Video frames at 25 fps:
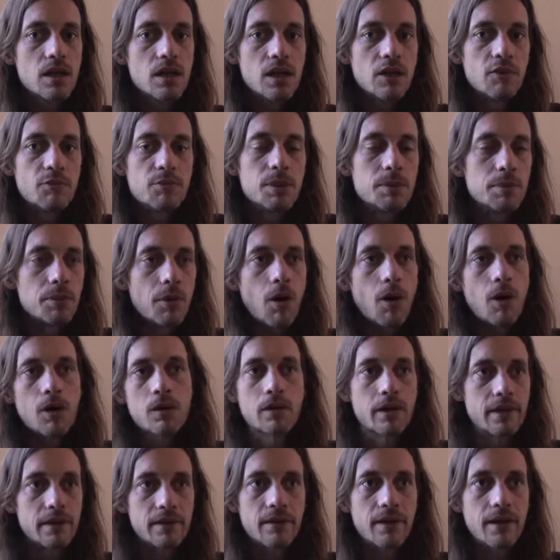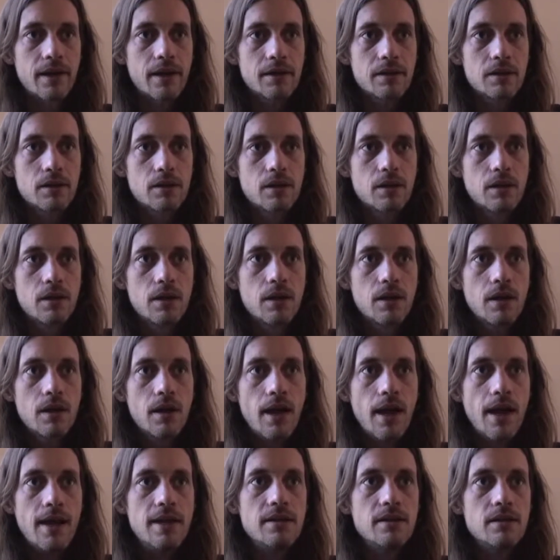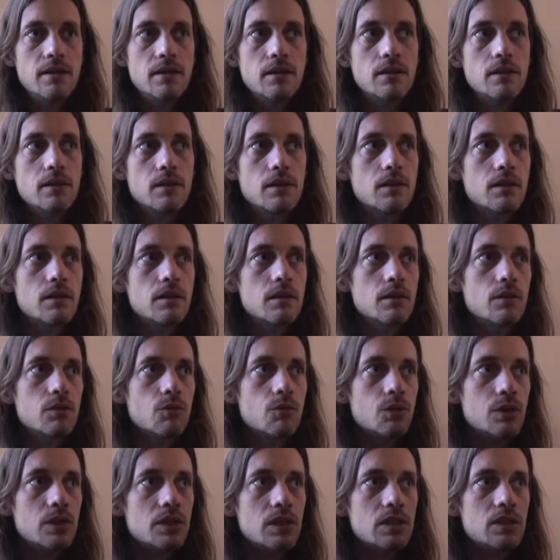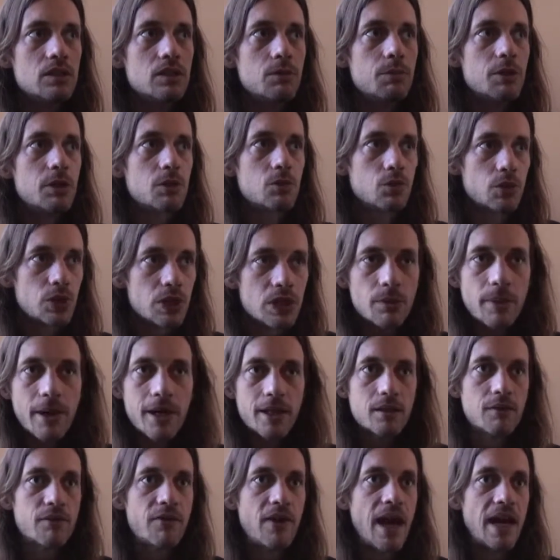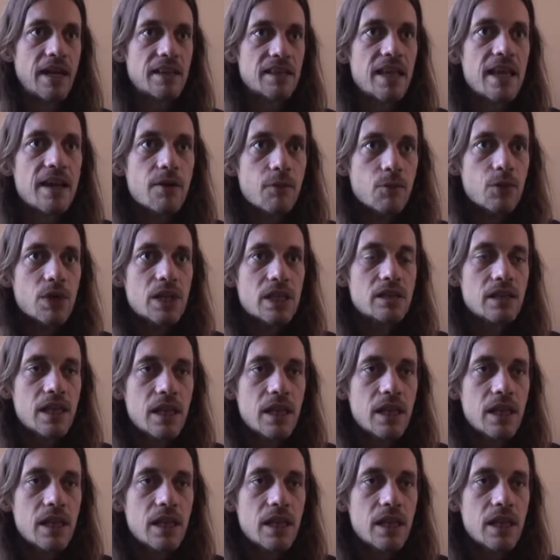if people are like that. And we need to be real about the fact that we